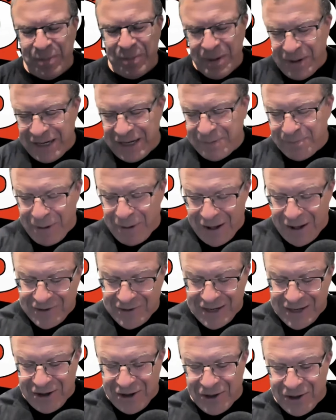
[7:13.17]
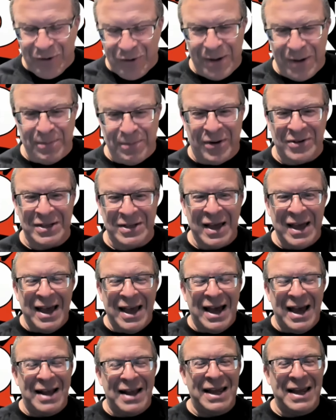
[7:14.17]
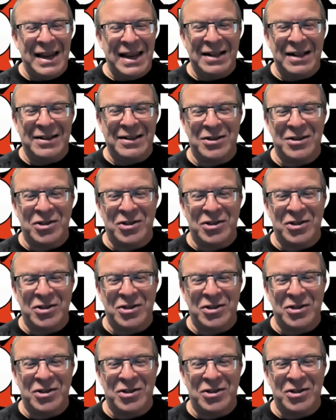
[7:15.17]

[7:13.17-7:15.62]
But he's balancing on the ring post and then he